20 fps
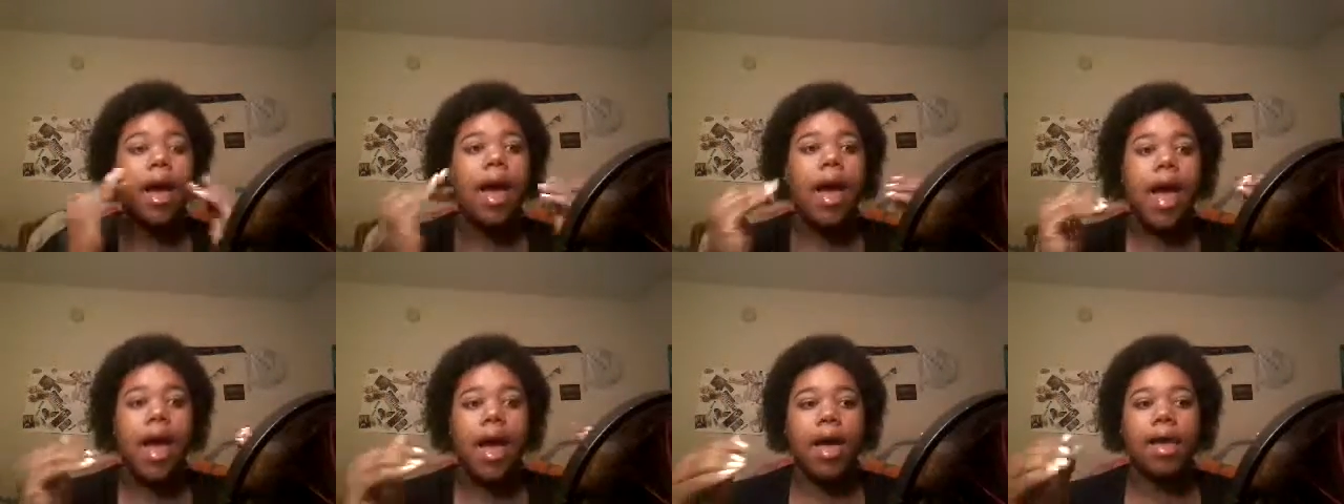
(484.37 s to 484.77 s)

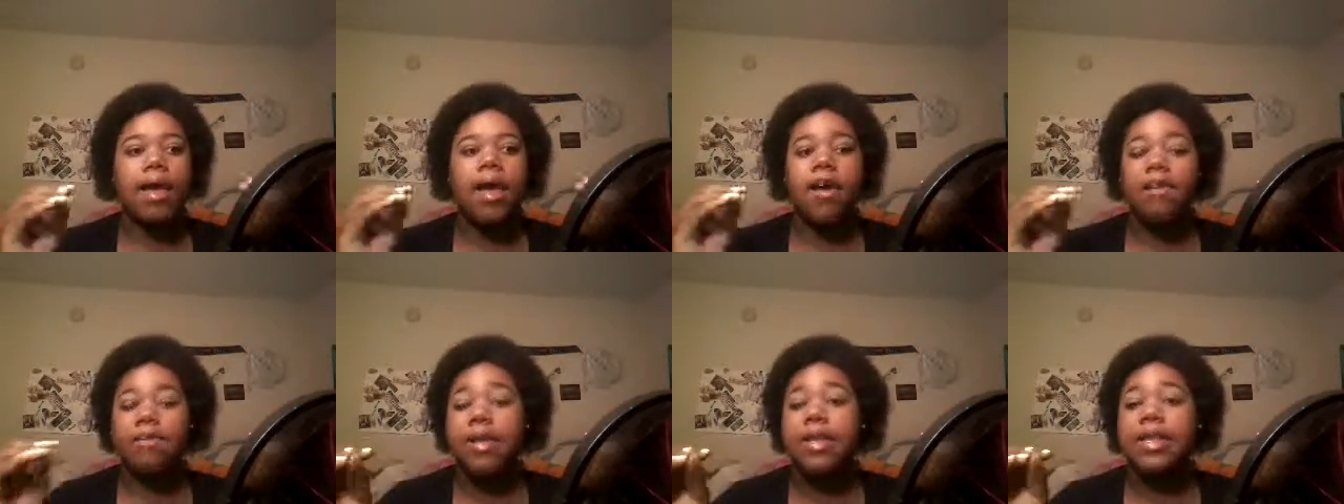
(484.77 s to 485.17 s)
I
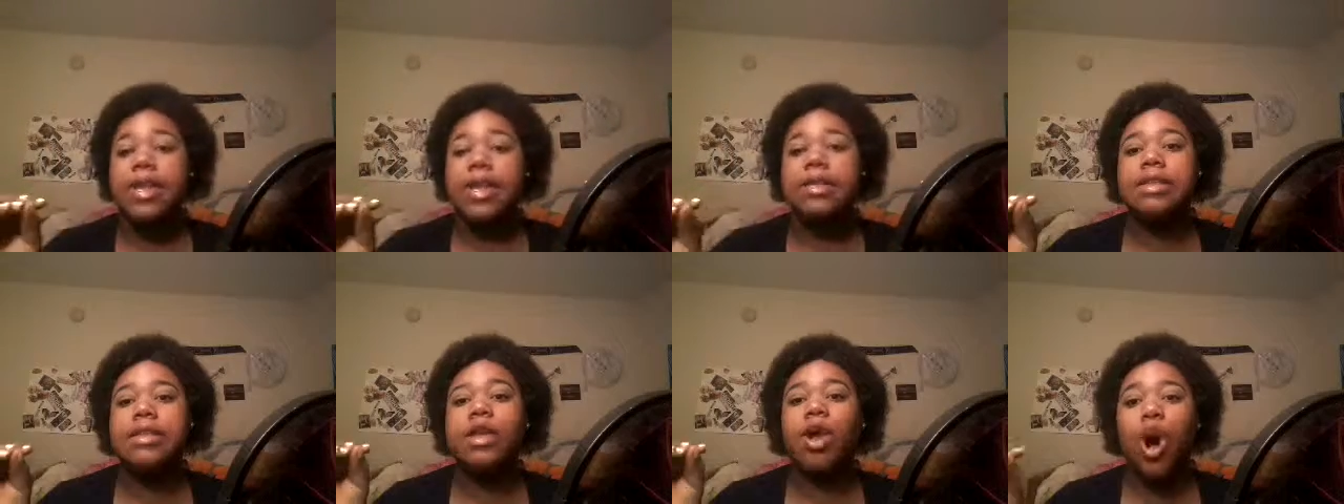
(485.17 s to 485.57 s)
have been
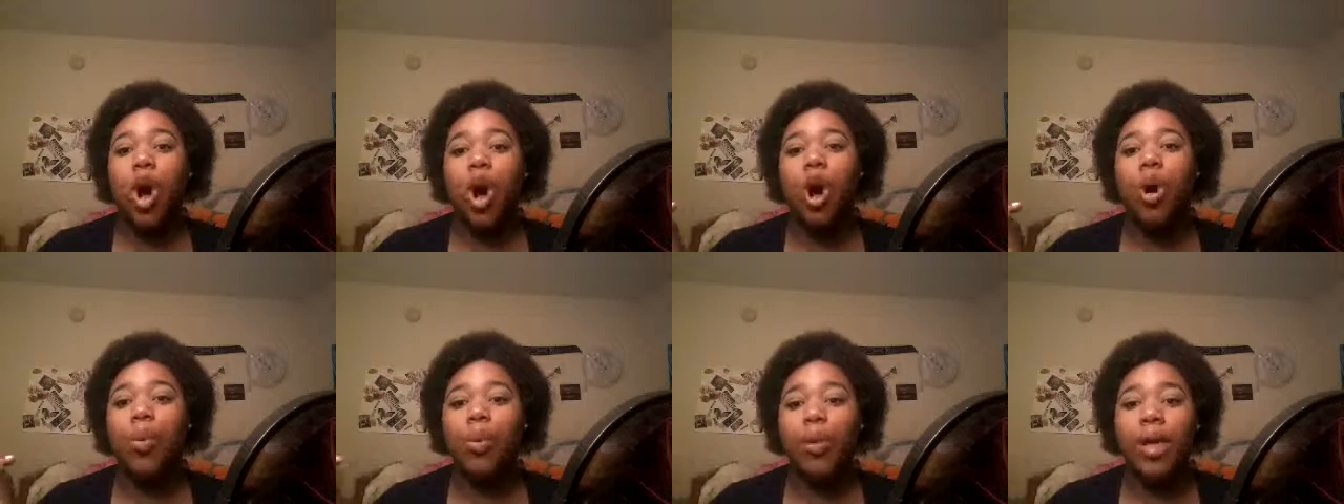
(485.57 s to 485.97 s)
testing
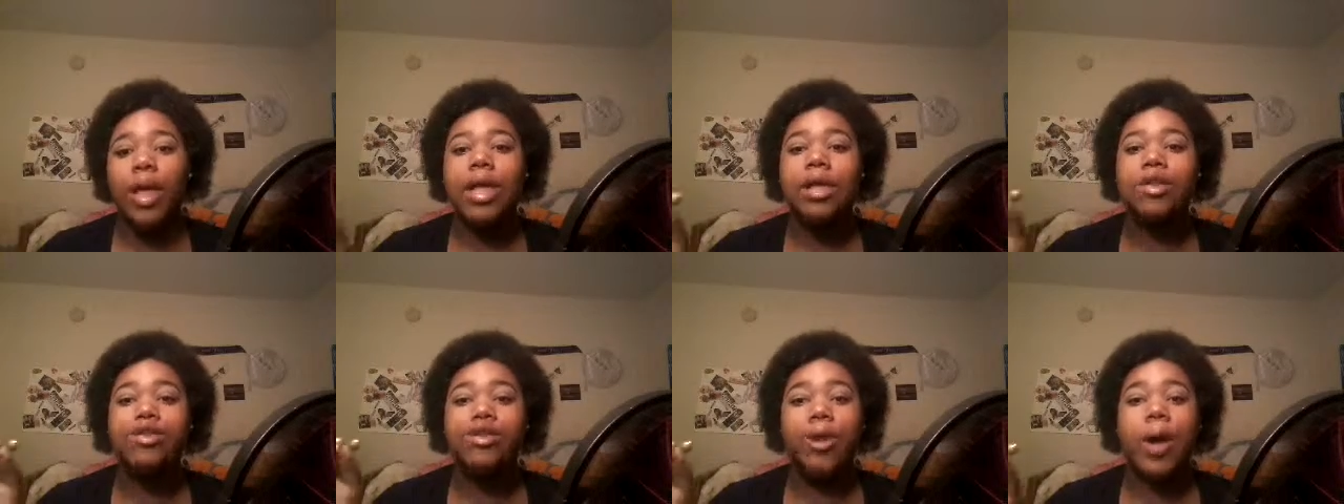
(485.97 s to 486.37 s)
all
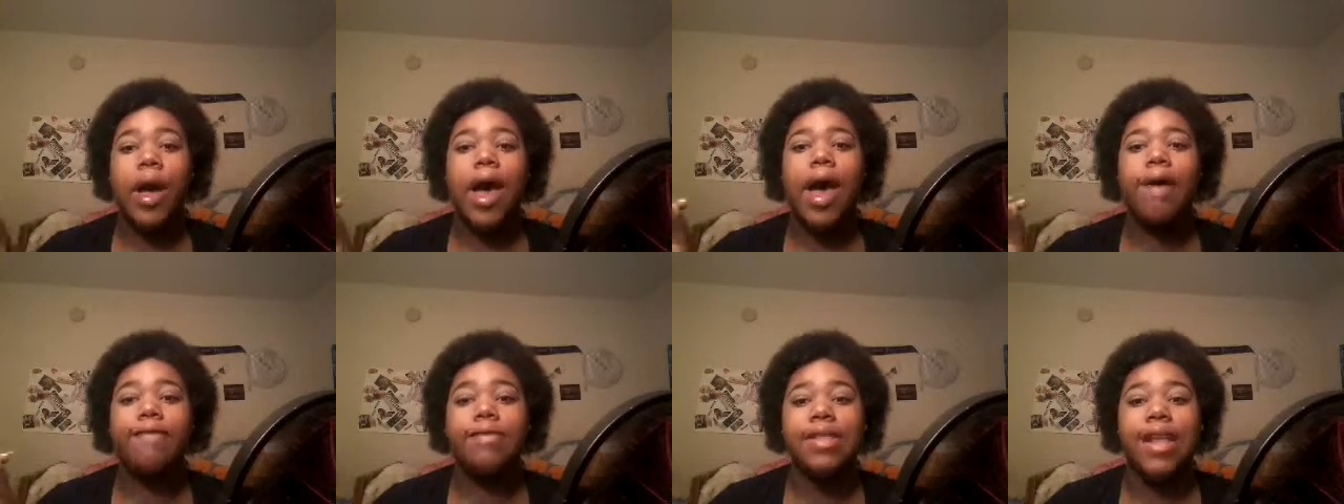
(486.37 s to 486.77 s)
week, so
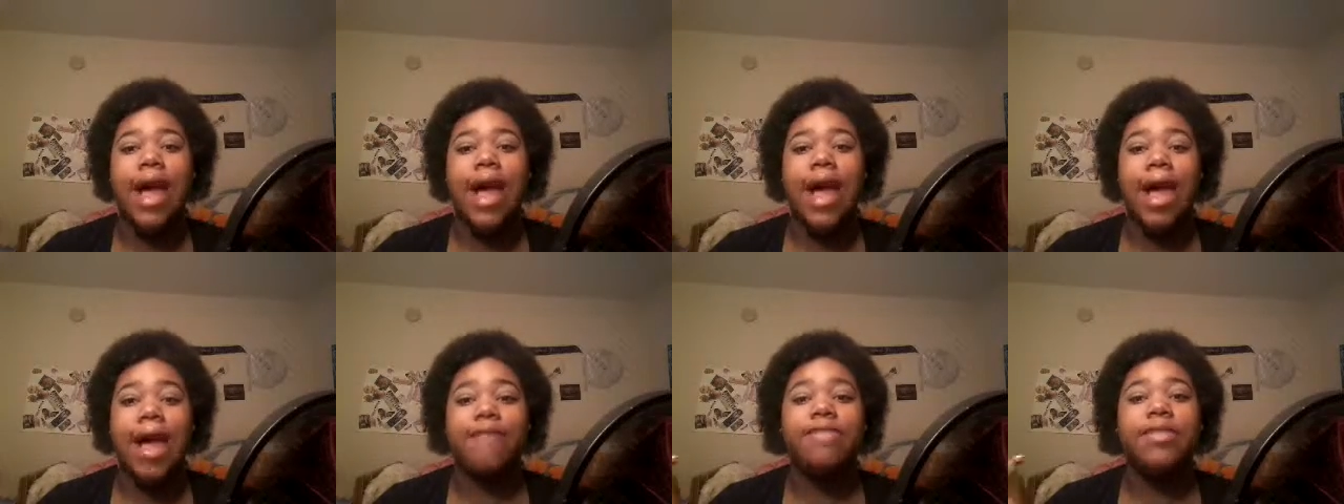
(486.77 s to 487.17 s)
I have
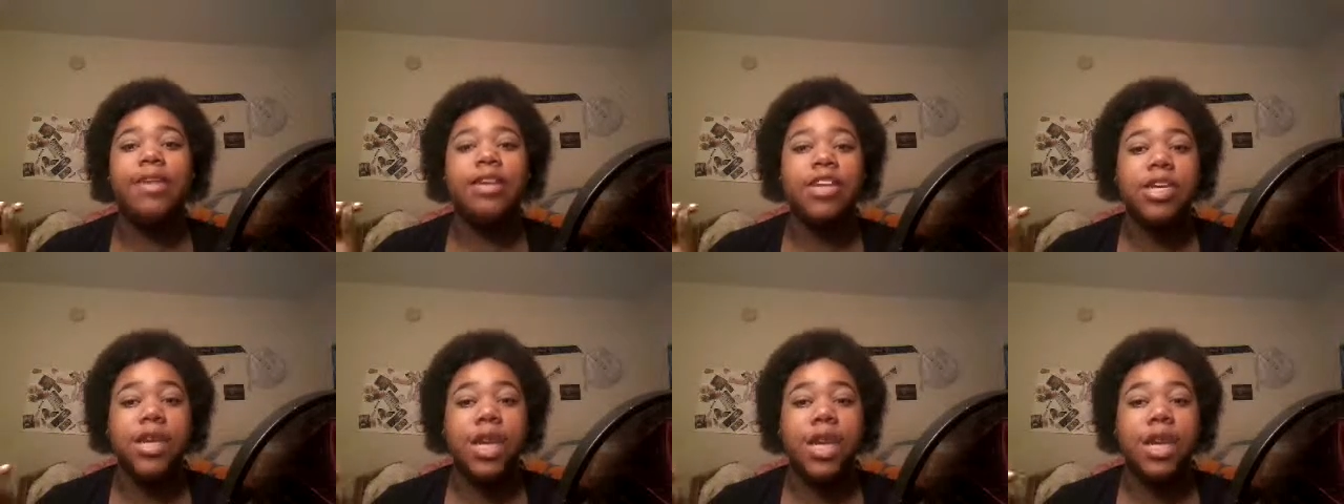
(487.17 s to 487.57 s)
not had the
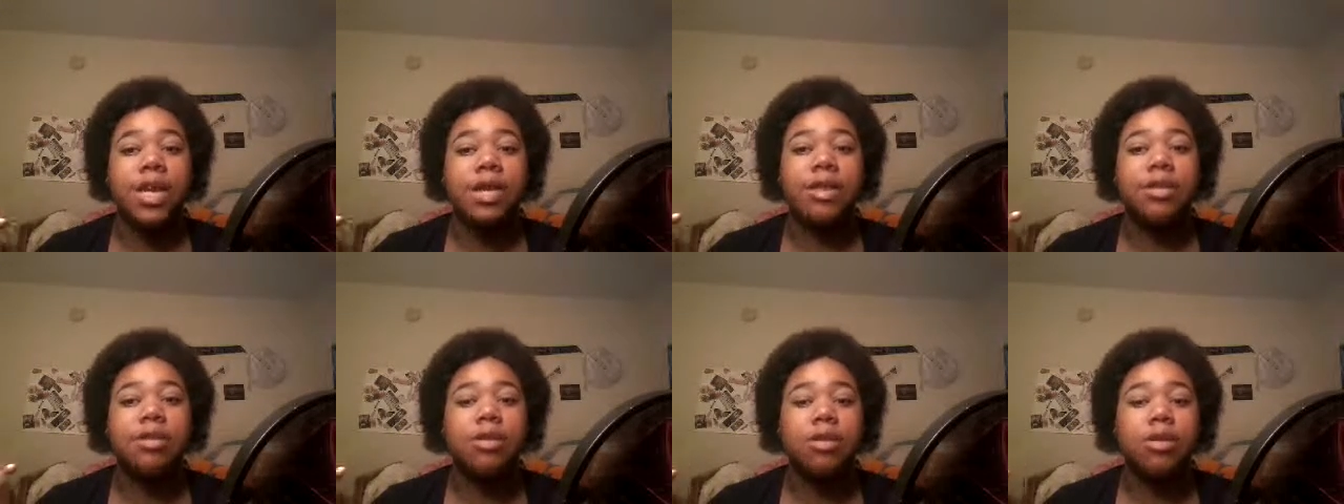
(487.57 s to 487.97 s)

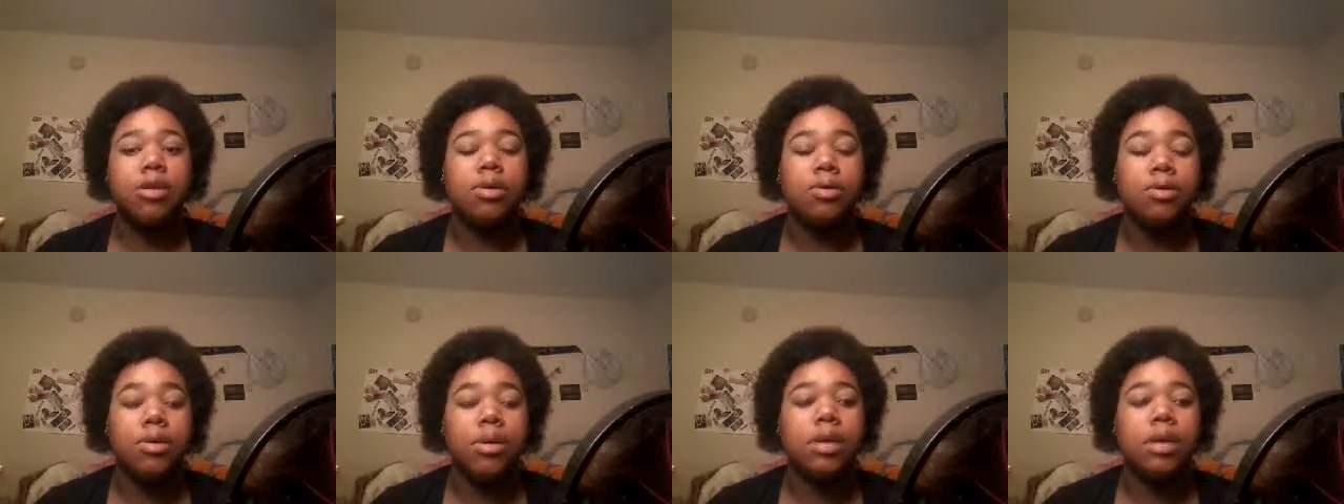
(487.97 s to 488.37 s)
chance
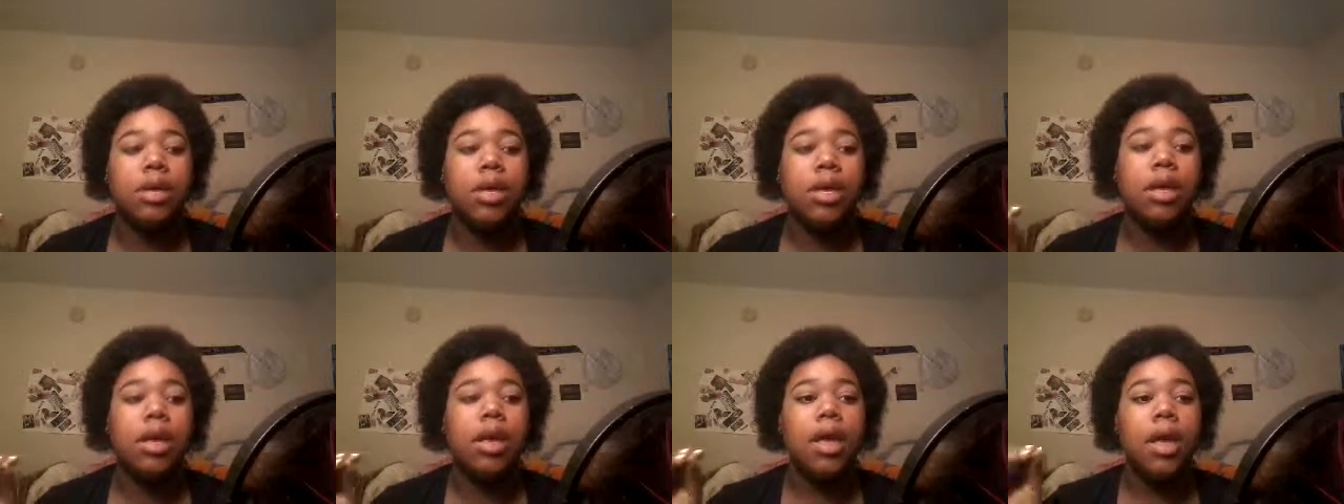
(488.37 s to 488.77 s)
to
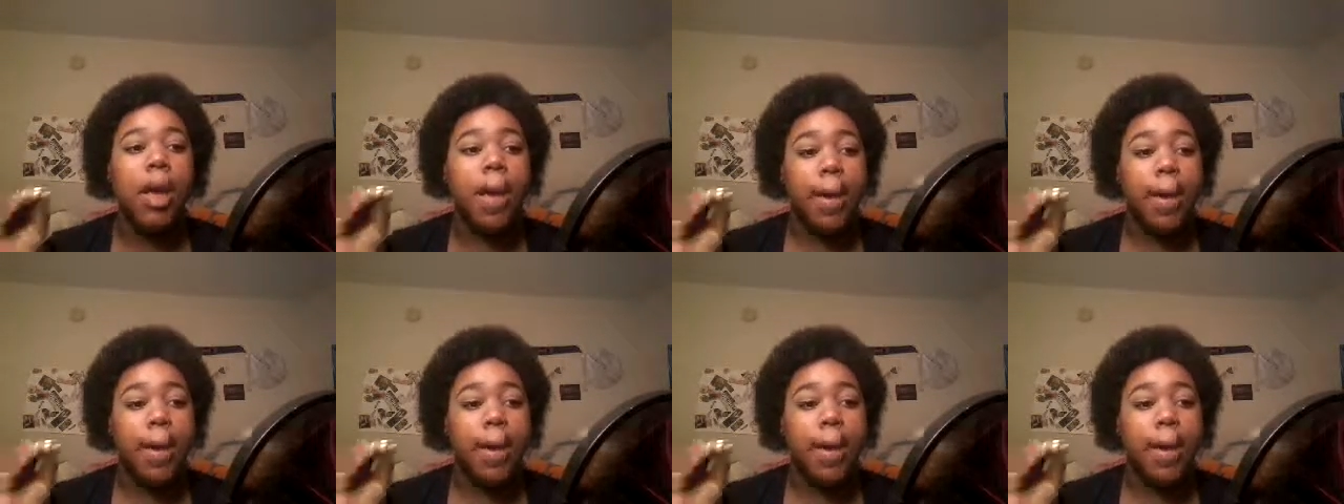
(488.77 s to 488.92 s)
really